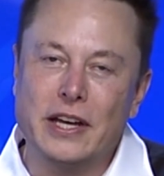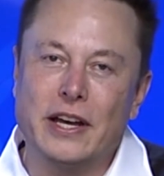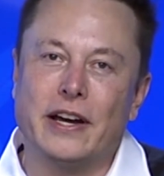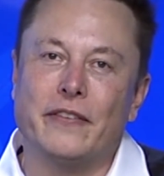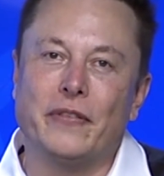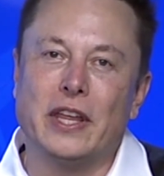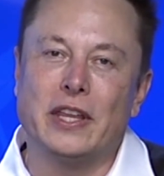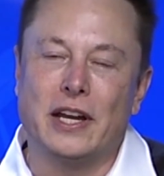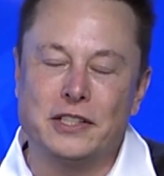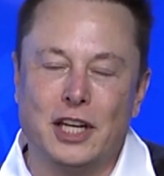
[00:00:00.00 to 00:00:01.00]
um, in the
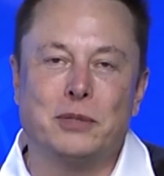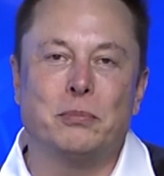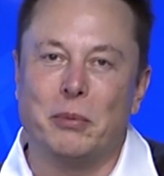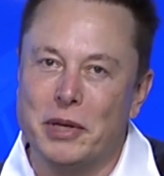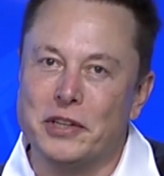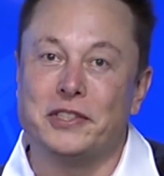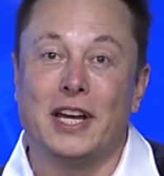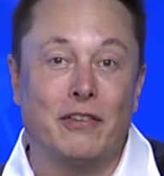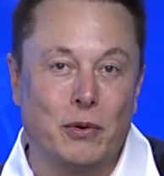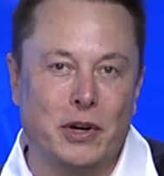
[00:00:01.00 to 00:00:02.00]
United States, but appeals to
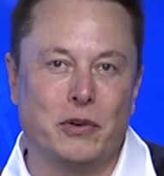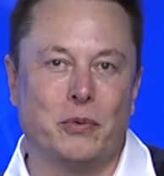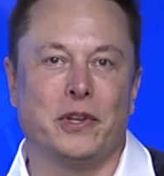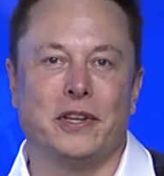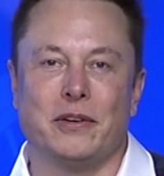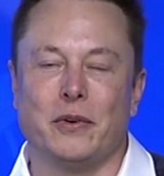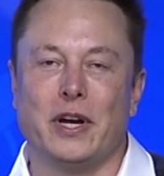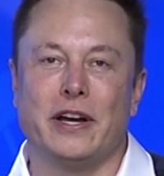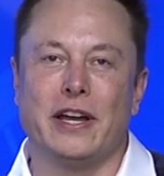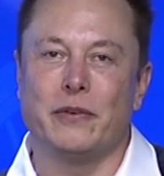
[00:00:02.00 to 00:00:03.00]
everyone with the, uh,